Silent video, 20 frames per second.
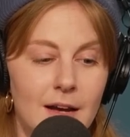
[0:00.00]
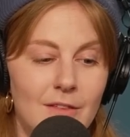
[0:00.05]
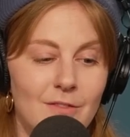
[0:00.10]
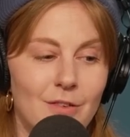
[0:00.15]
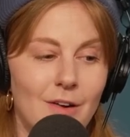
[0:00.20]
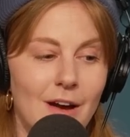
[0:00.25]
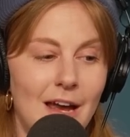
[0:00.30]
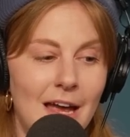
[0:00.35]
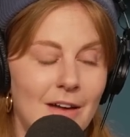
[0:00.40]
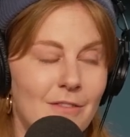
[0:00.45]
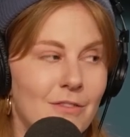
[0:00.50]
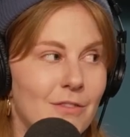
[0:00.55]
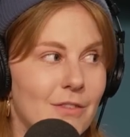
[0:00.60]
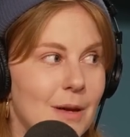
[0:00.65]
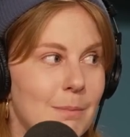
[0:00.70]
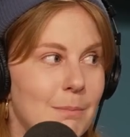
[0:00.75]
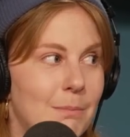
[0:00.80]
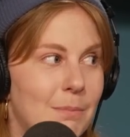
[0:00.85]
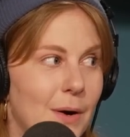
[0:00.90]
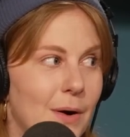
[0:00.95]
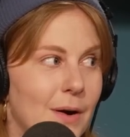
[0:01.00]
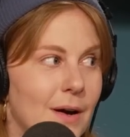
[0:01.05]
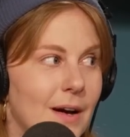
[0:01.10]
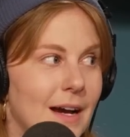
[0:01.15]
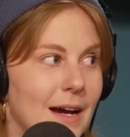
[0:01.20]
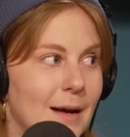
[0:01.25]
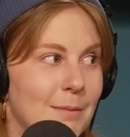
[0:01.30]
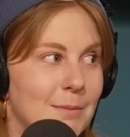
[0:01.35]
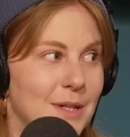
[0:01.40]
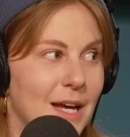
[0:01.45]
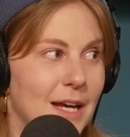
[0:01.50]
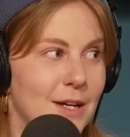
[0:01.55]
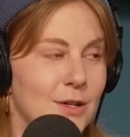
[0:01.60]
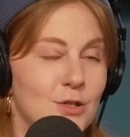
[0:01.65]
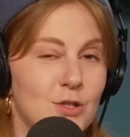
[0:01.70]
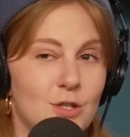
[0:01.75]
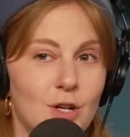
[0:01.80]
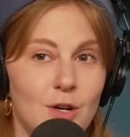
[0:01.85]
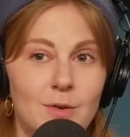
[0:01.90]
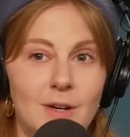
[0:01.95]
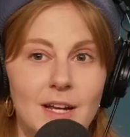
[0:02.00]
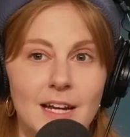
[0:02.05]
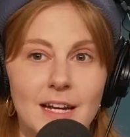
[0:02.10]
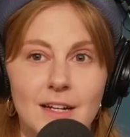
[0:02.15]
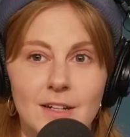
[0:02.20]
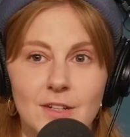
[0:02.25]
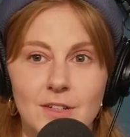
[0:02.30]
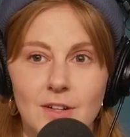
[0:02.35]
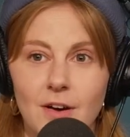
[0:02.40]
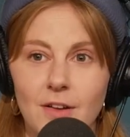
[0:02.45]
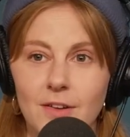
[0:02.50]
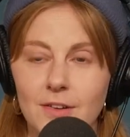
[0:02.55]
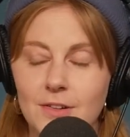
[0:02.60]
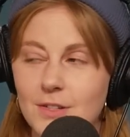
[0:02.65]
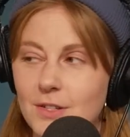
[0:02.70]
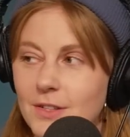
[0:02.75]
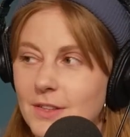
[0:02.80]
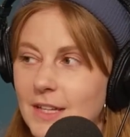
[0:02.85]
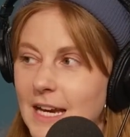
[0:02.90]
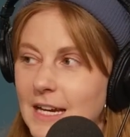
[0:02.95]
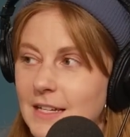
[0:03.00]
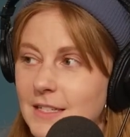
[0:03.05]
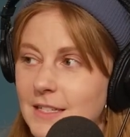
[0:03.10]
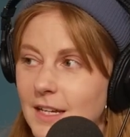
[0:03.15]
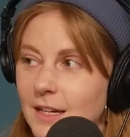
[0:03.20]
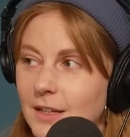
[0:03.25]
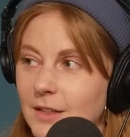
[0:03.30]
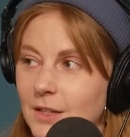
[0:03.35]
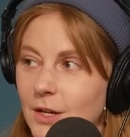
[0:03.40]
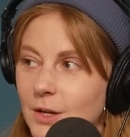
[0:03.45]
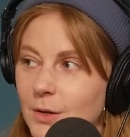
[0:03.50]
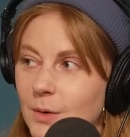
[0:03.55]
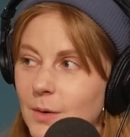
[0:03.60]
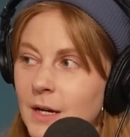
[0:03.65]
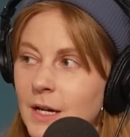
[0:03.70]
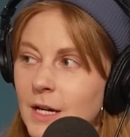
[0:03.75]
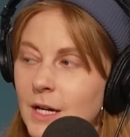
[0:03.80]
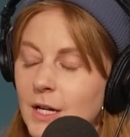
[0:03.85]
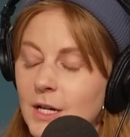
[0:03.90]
And for every bark, I'm going to donate $1 to the ACLU.